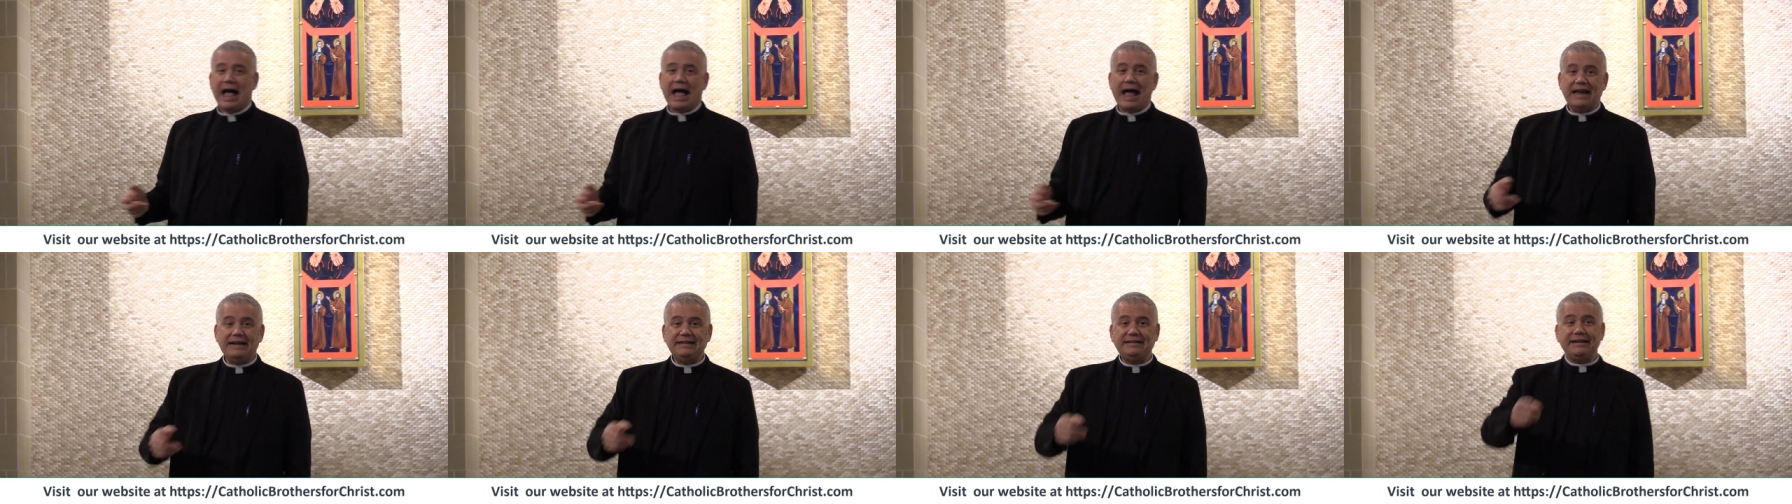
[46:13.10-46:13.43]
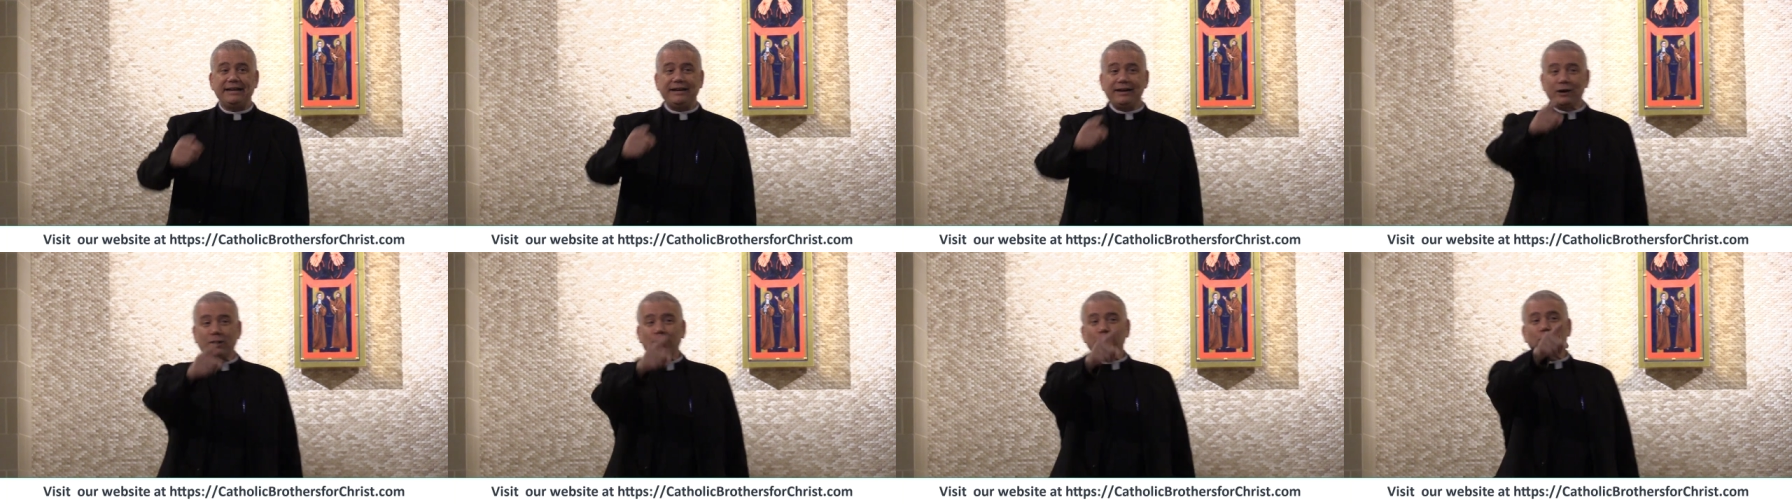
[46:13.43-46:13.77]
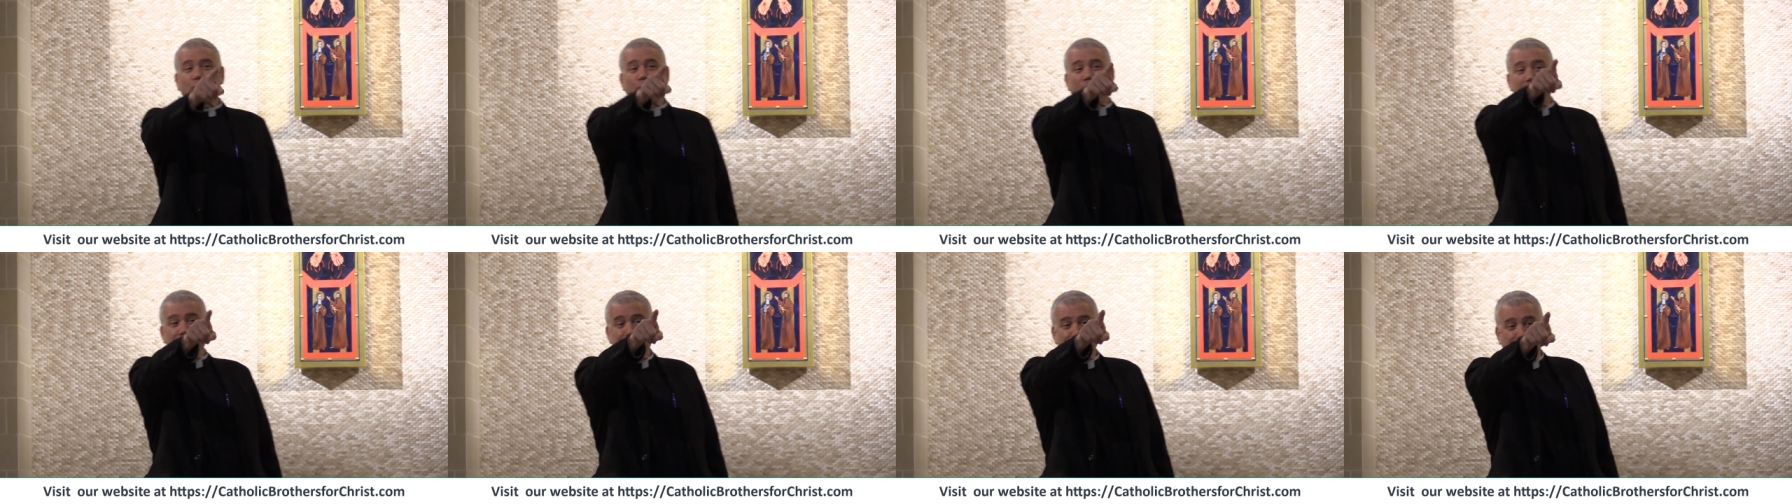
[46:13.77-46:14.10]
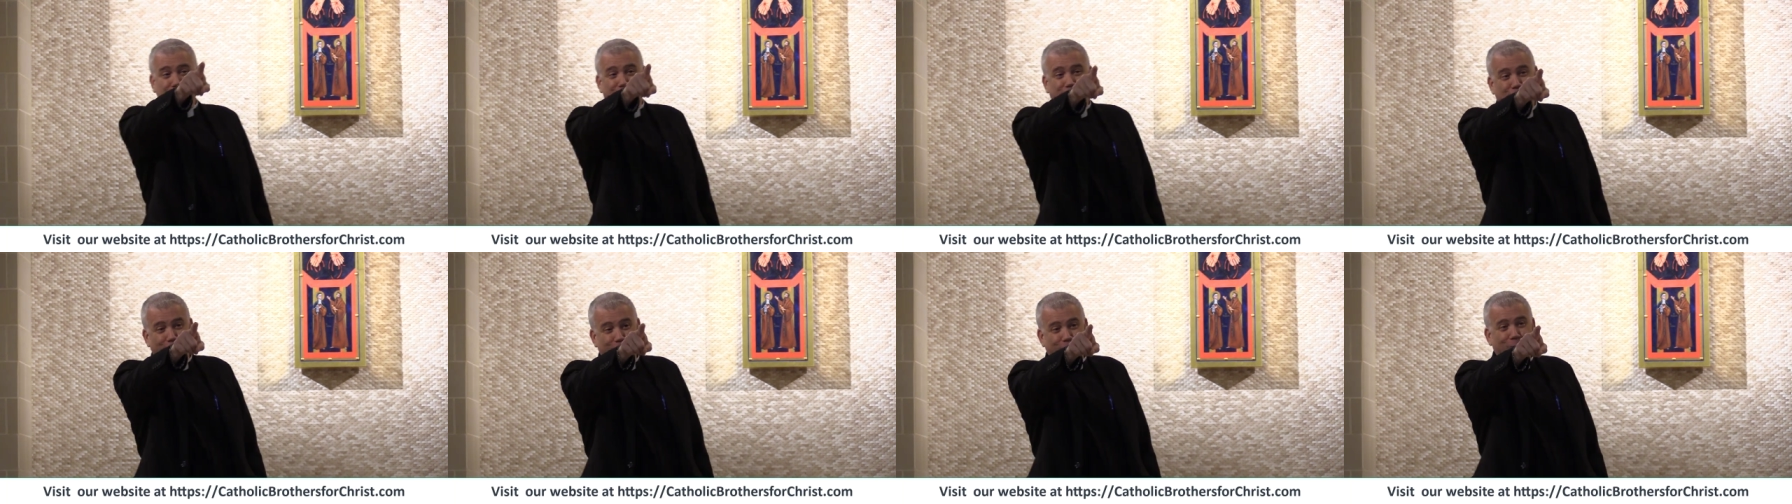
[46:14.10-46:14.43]
I did it right
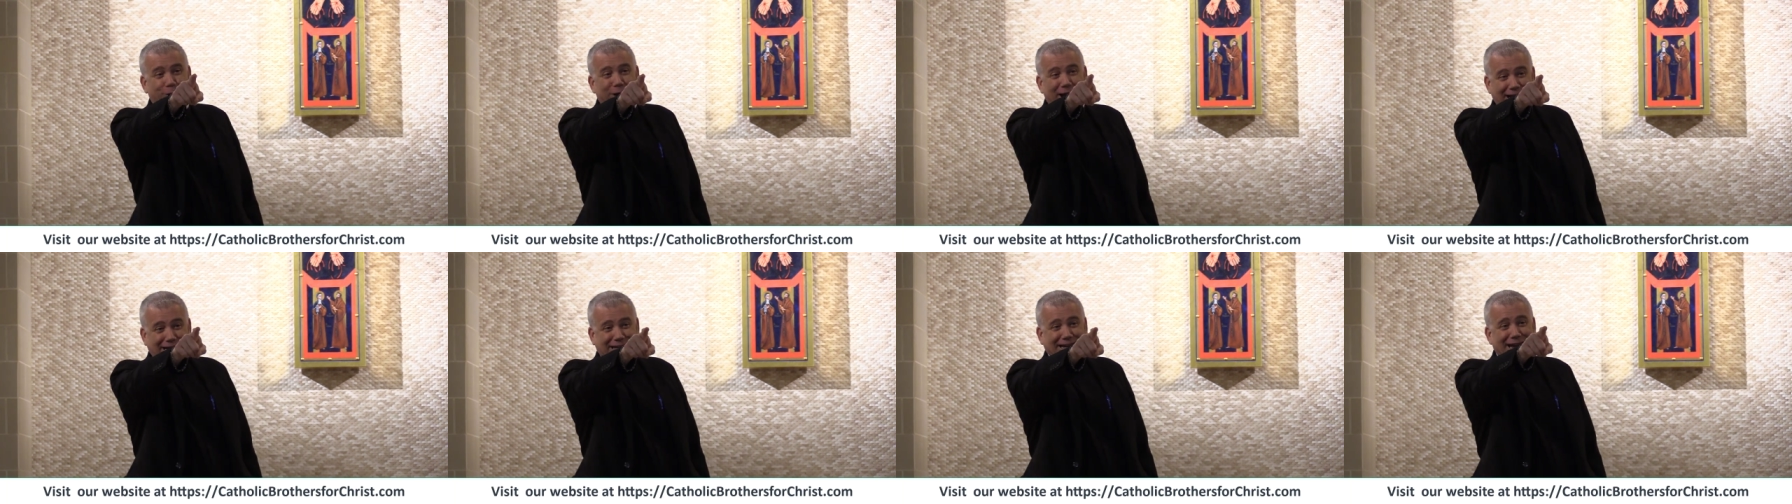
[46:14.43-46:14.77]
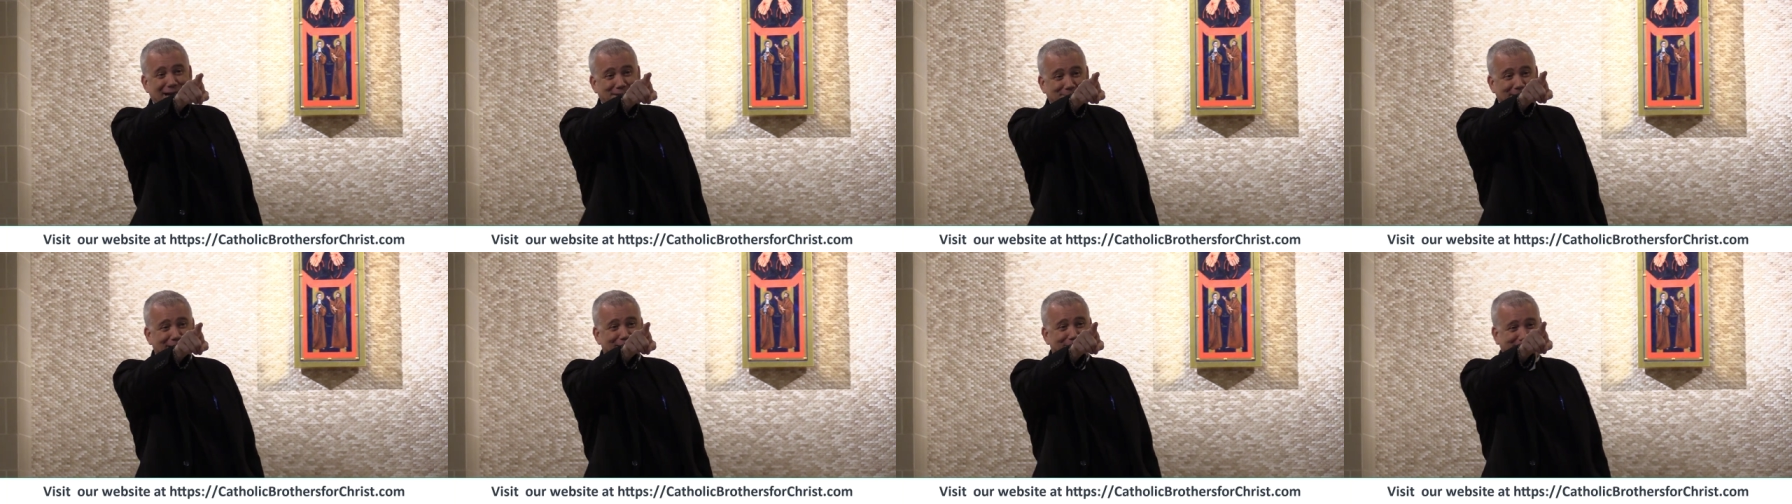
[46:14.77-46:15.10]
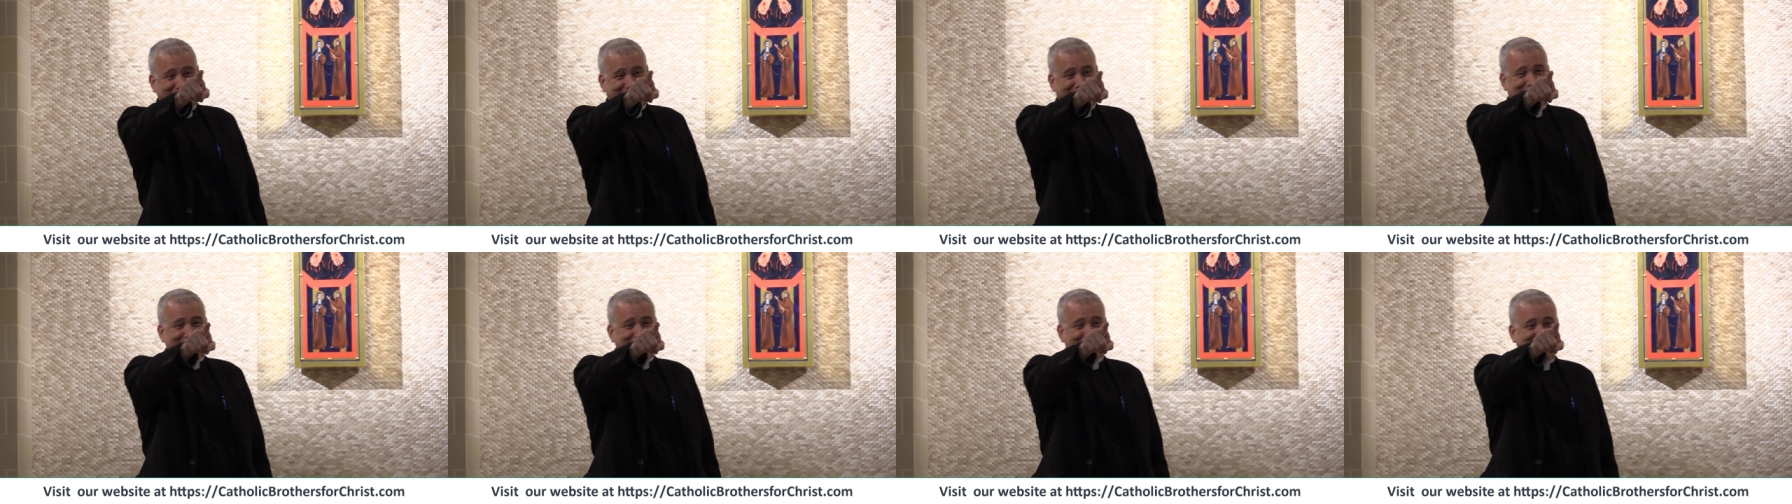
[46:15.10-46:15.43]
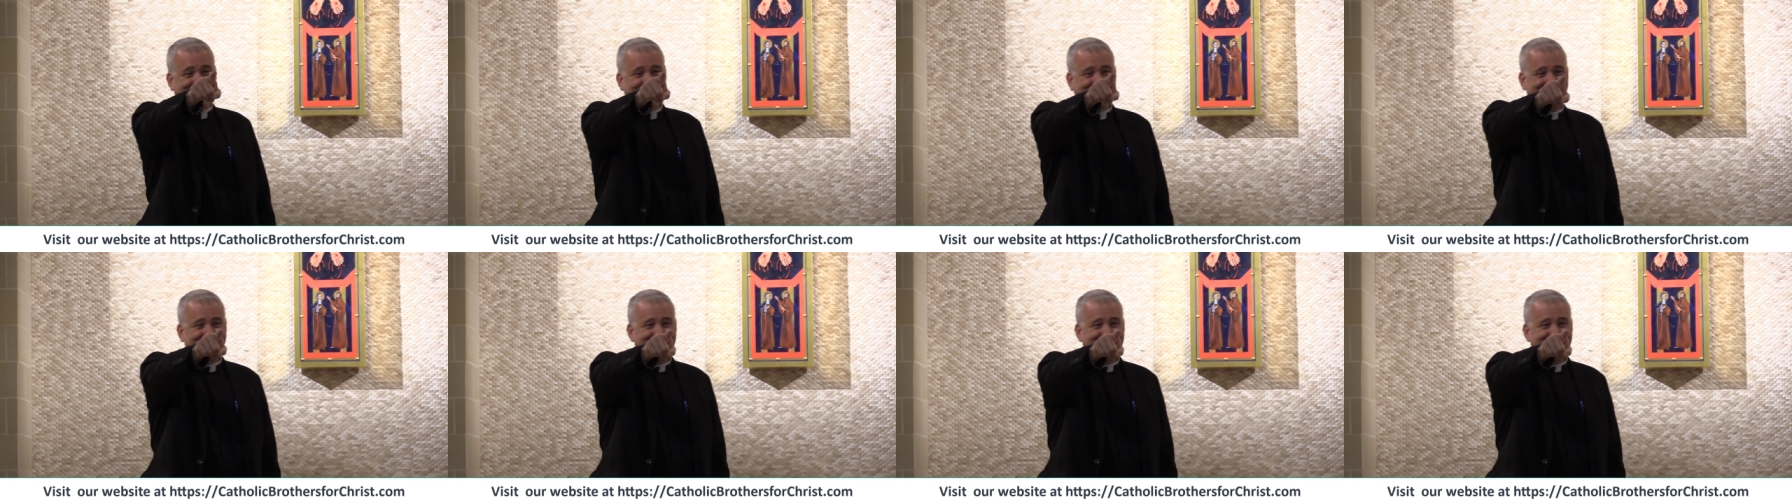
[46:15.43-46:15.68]
before I came out here.